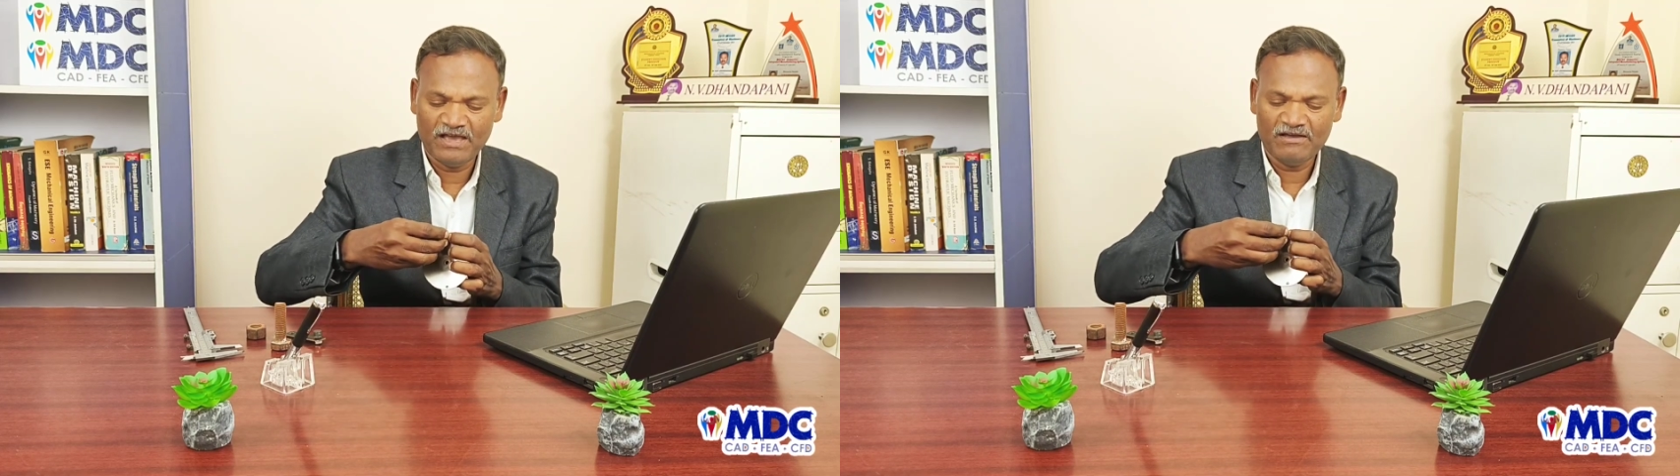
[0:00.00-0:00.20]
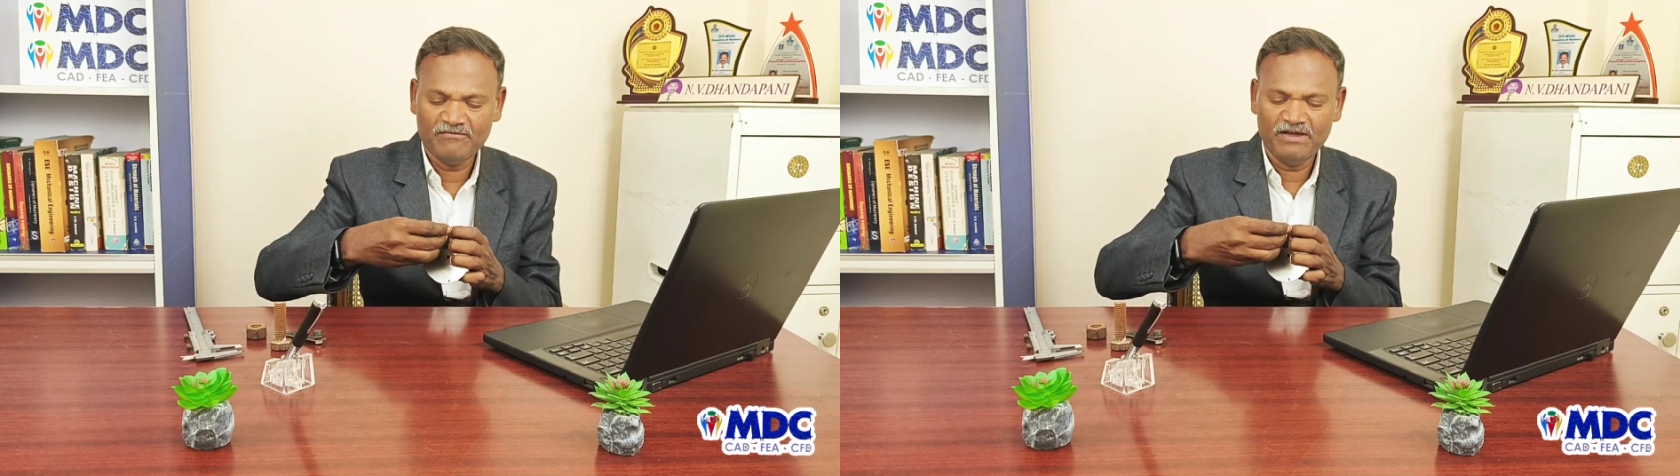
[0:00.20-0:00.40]

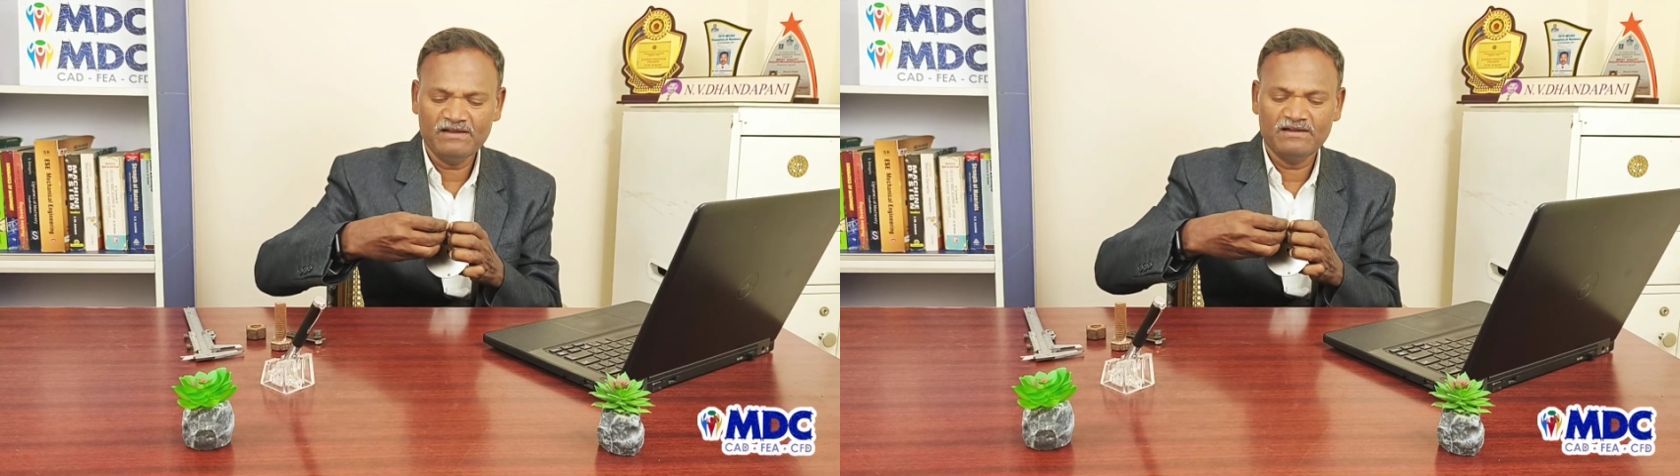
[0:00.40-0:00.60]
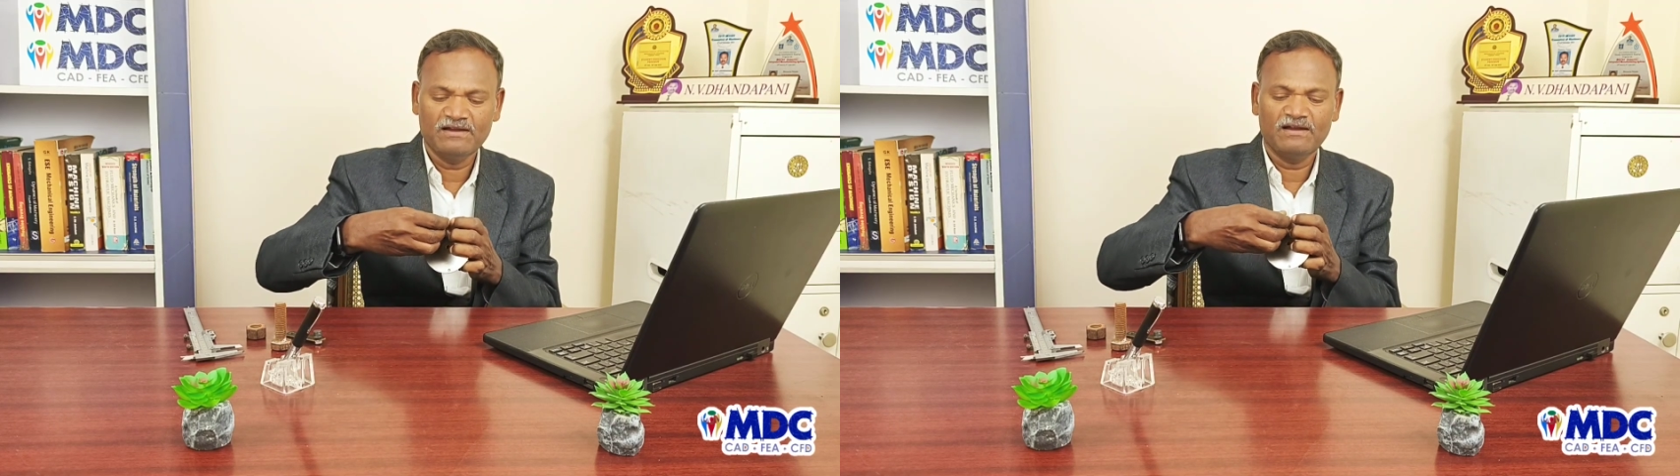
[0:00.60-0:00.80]
have
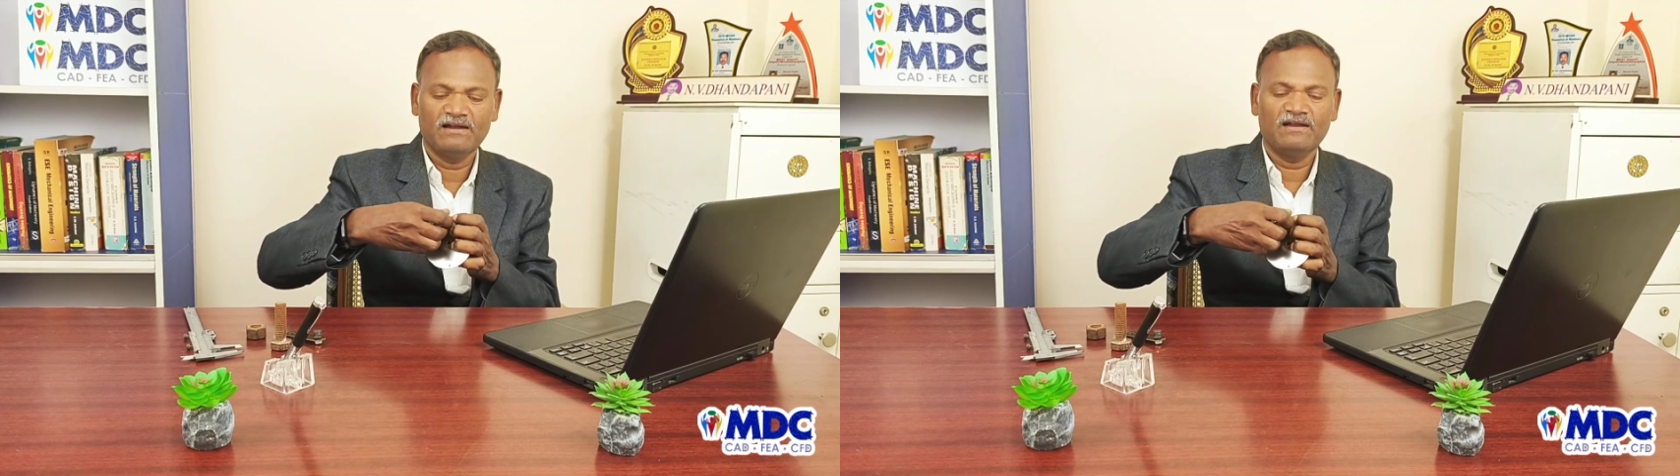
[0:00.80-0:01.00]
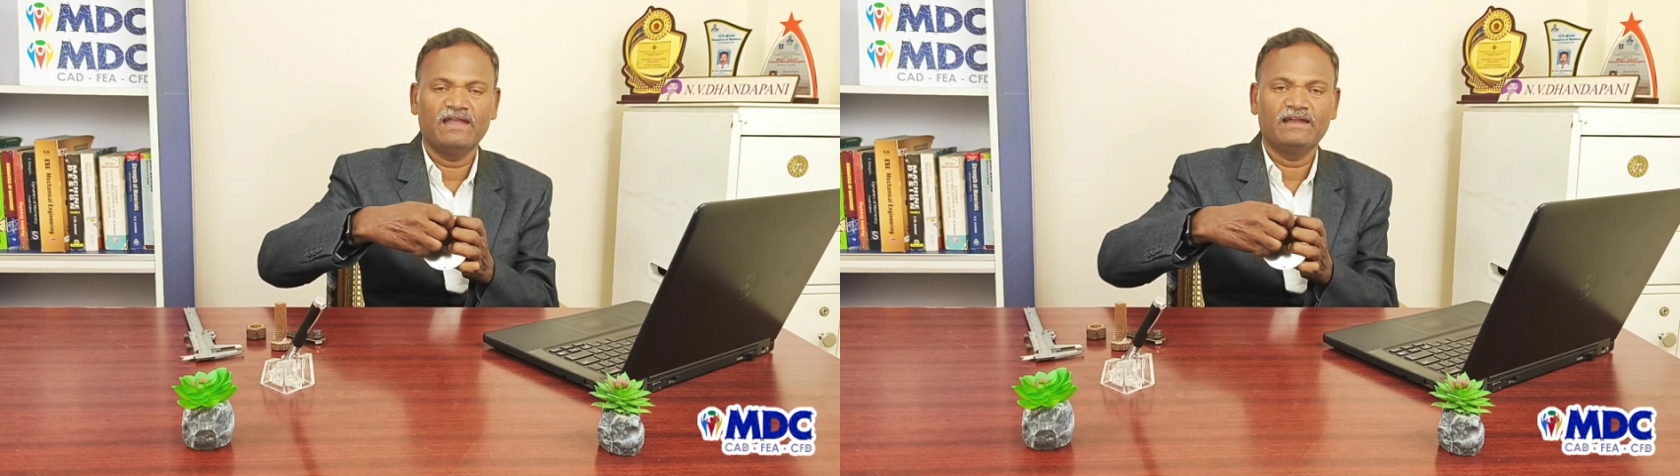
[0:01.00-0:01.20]
a
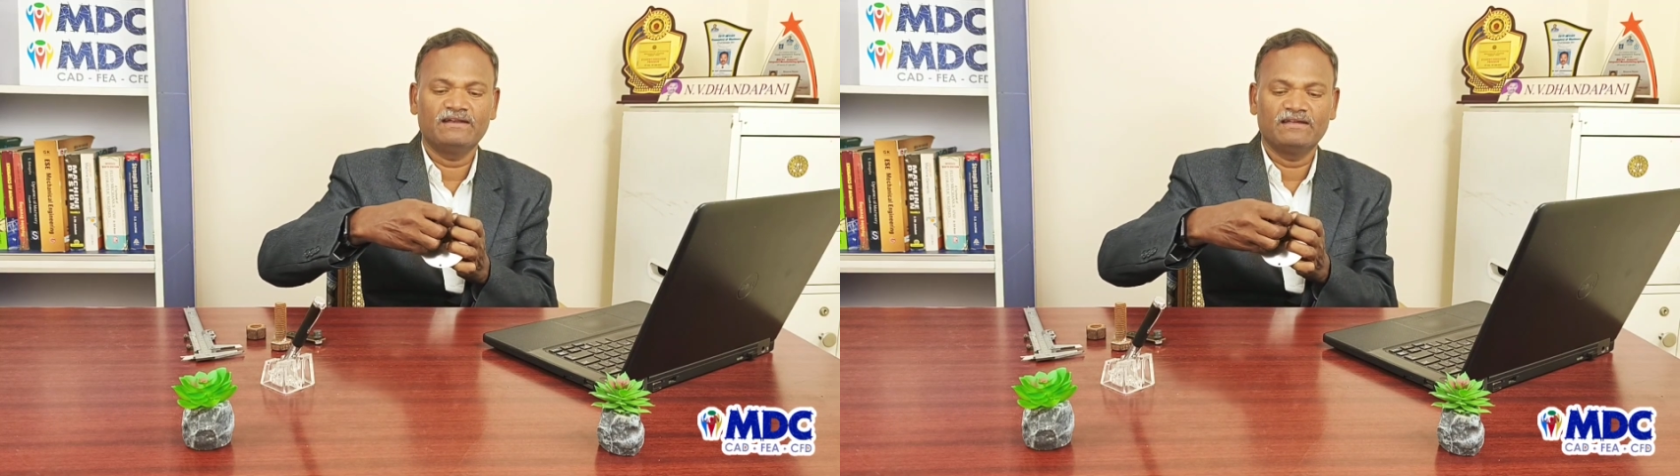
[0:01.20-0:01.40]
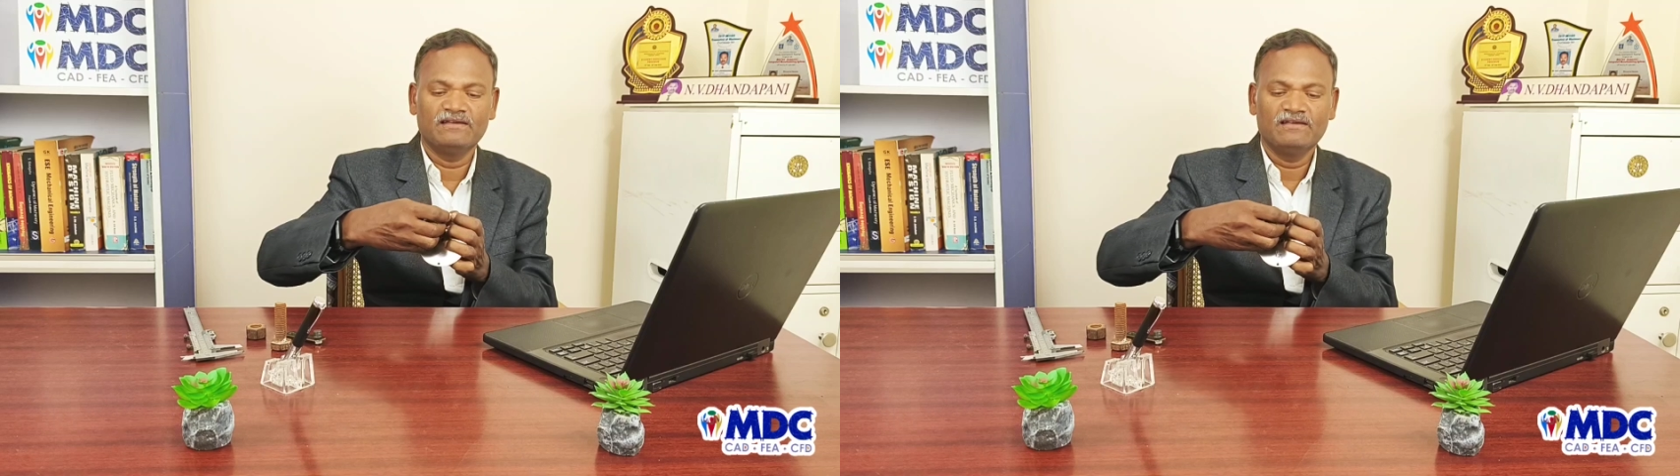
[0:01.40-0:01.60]
nut.